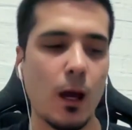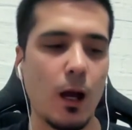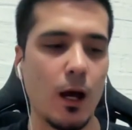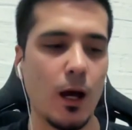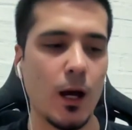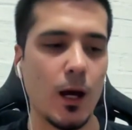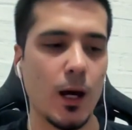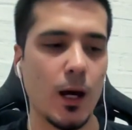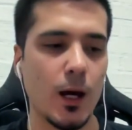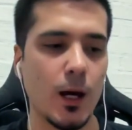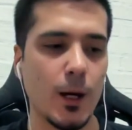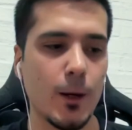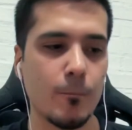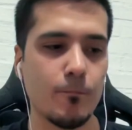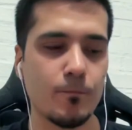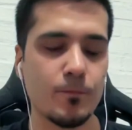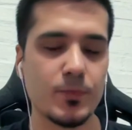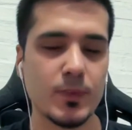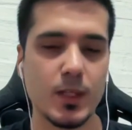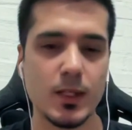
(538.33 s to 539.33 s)

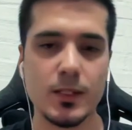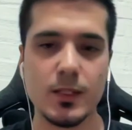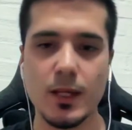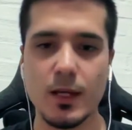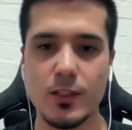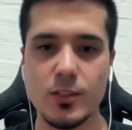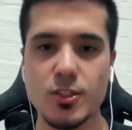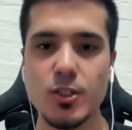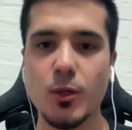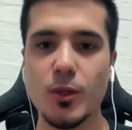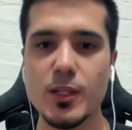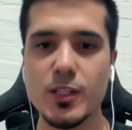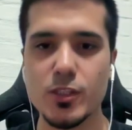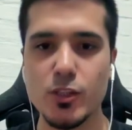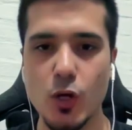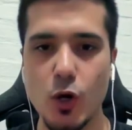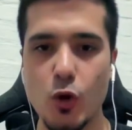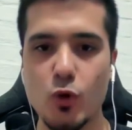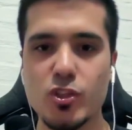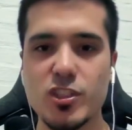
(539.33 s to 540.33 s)
Um, so in
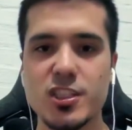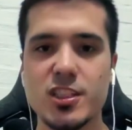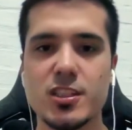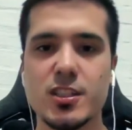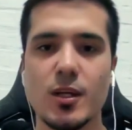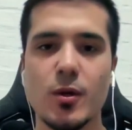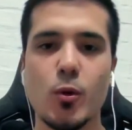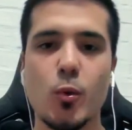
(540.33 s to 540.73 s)
those,